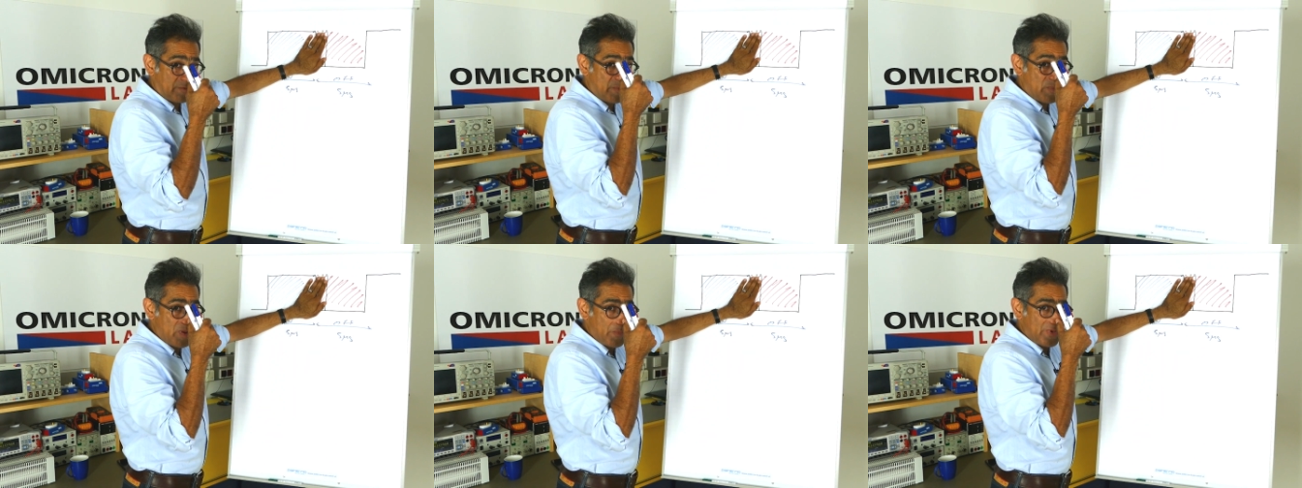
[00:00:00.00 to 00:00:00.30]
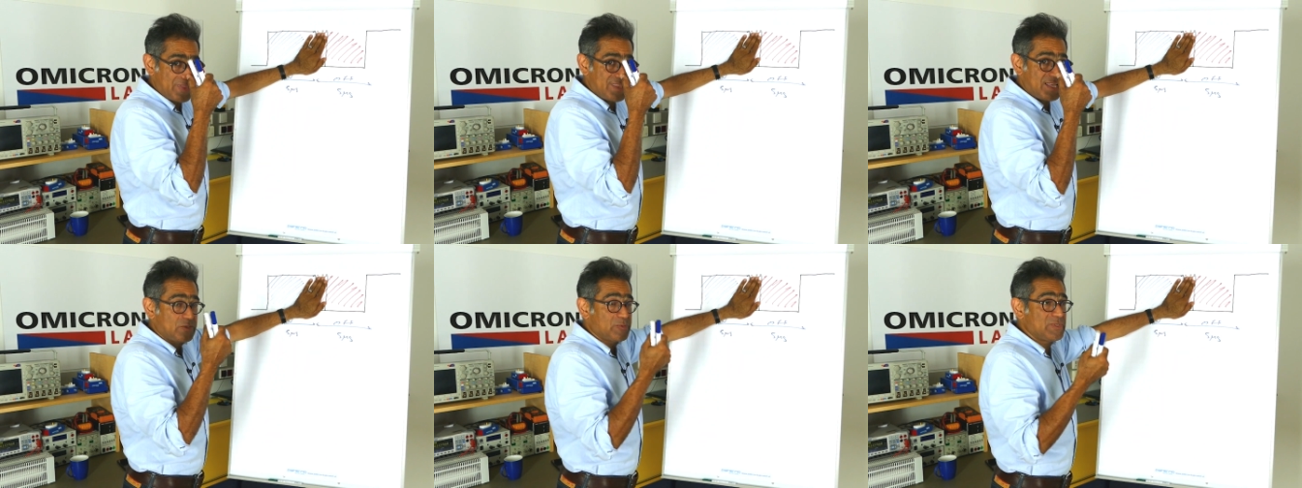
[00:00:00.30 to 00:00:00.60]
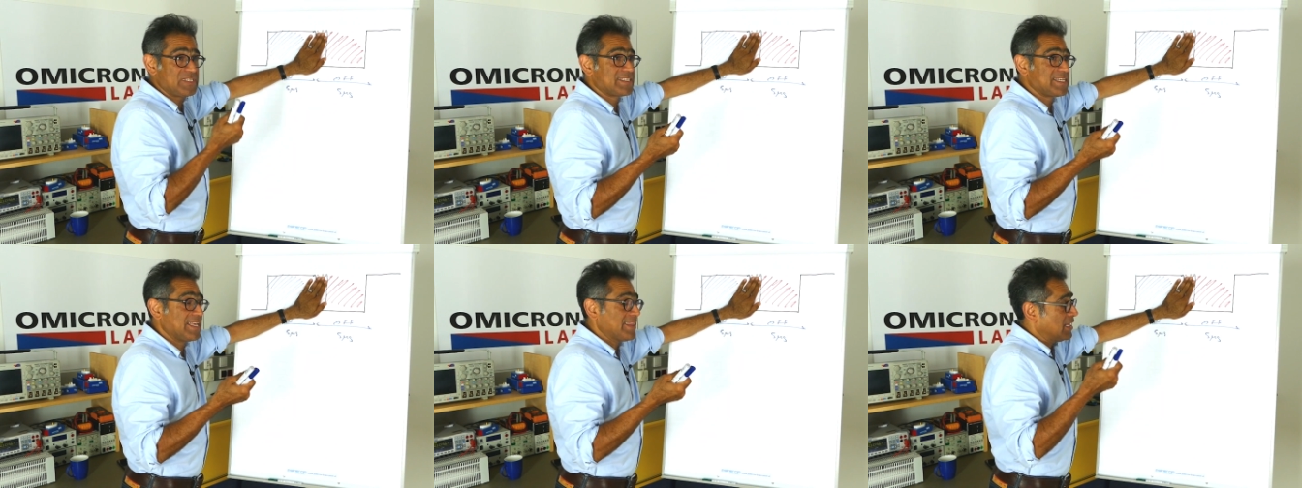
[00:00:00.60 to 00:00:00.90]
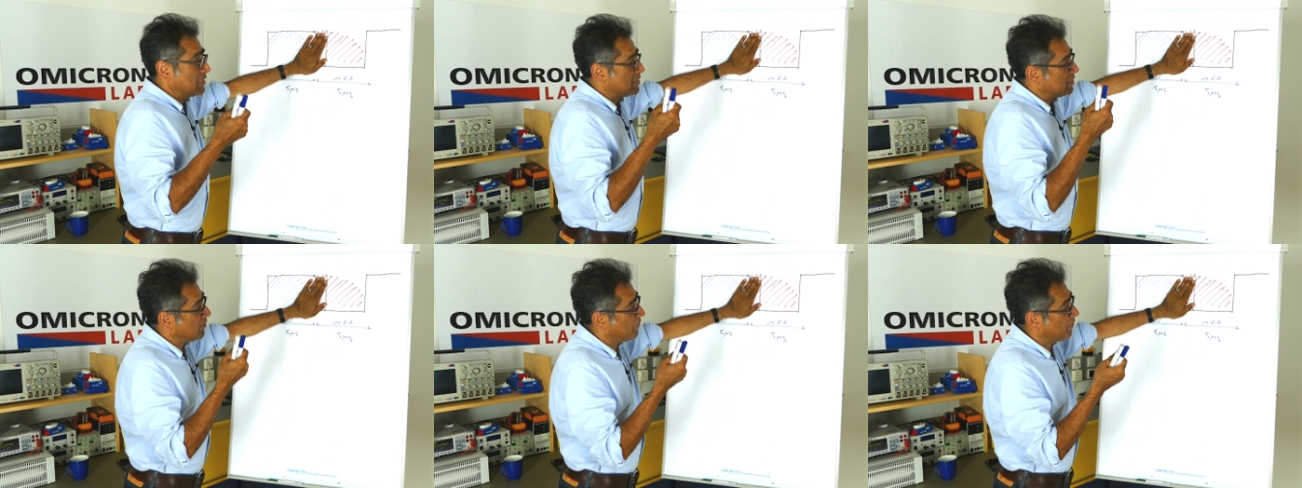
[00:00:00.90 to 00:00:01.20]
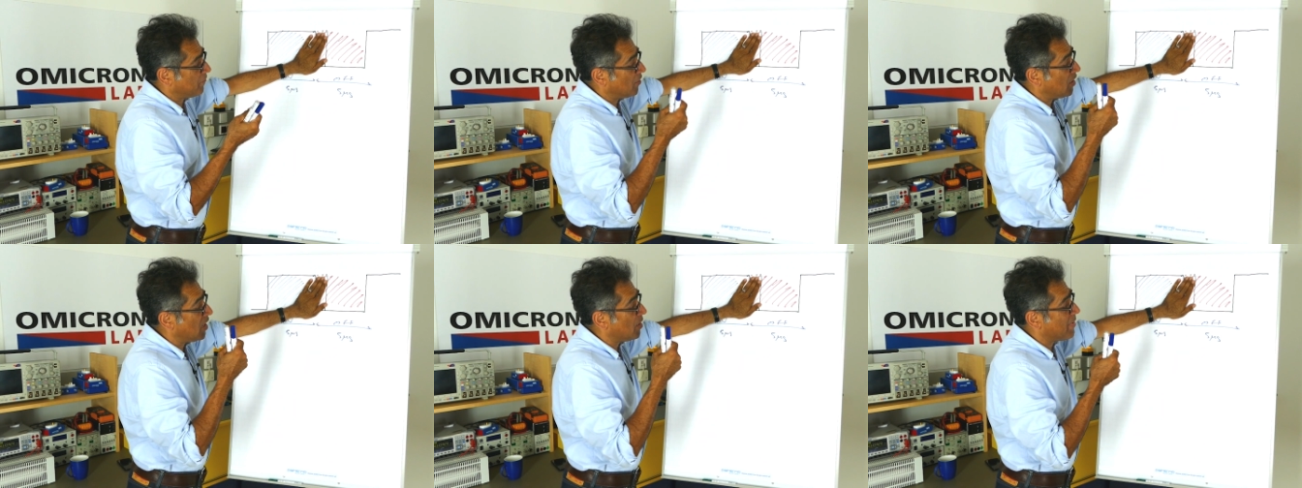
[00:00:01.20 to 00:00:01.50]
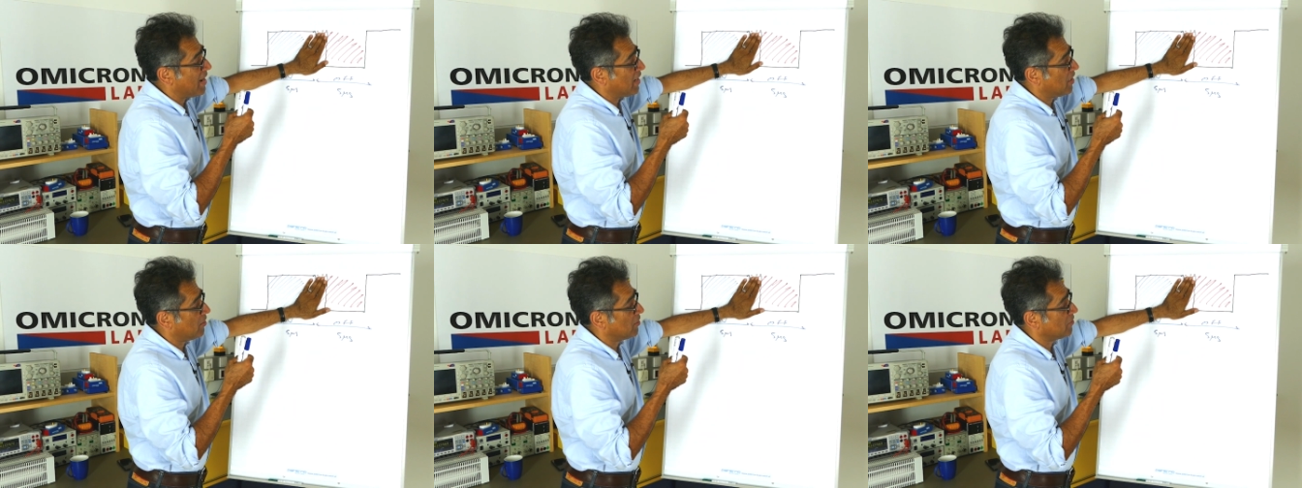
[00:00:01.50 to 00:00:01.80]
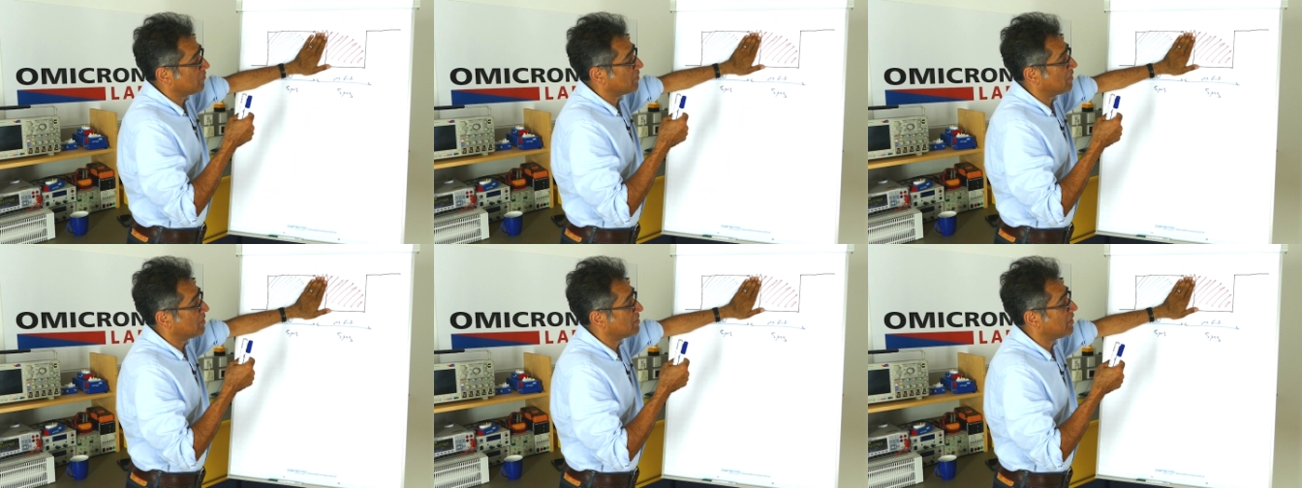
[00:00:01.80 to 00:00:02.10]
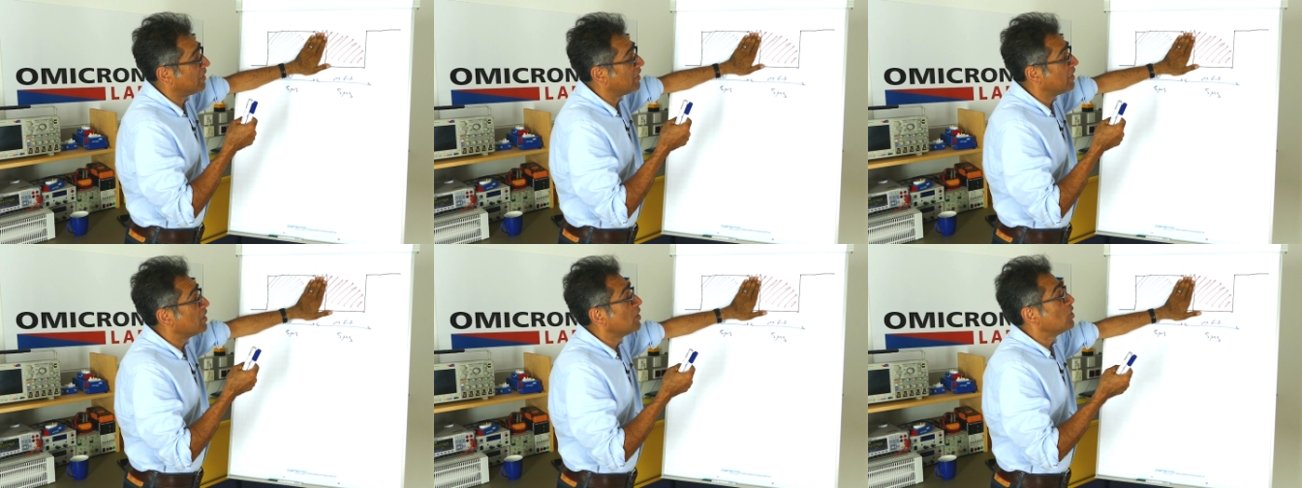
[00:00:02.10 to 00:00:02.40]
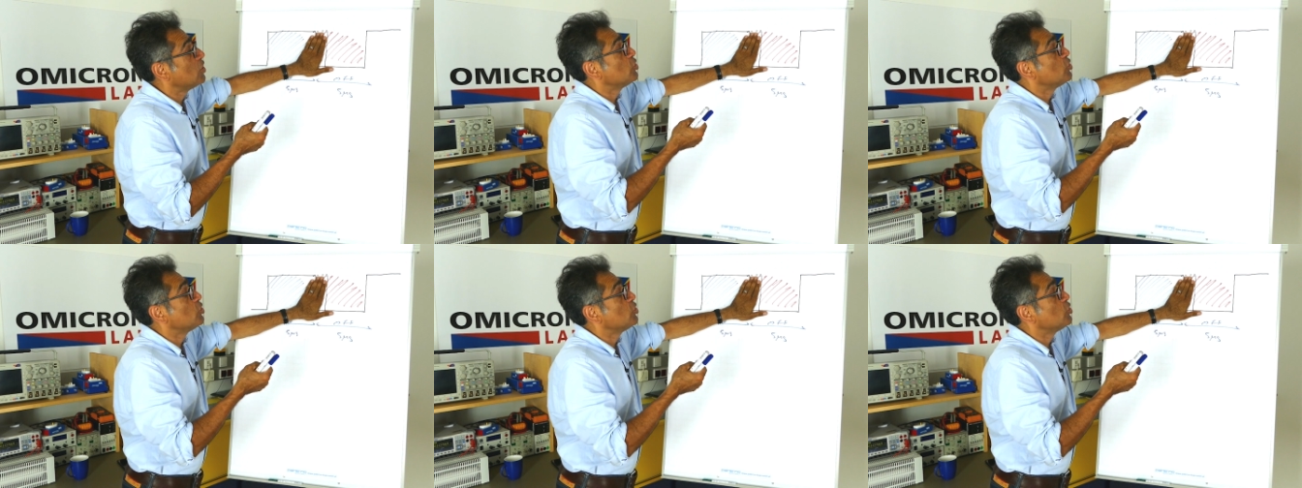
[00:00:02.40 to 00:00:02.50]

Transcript: Remember that we said that in a flyback converter,